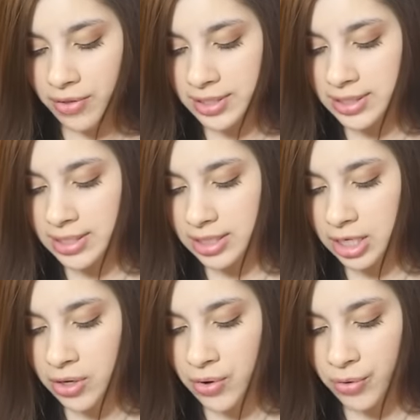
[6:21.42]
this is
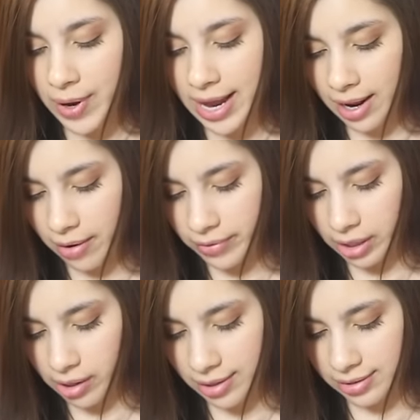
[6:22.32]
cute. Wait, I
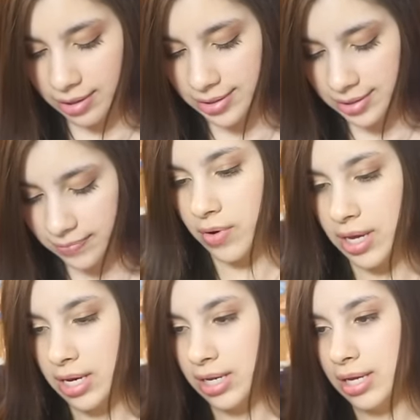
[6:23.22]
really like this.
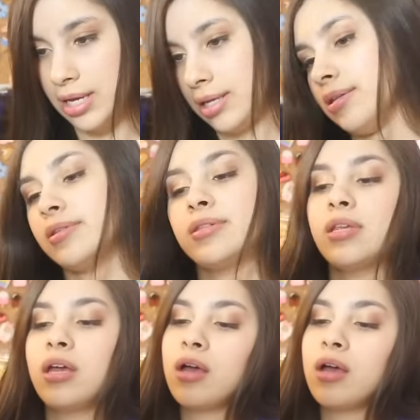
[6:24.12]
It is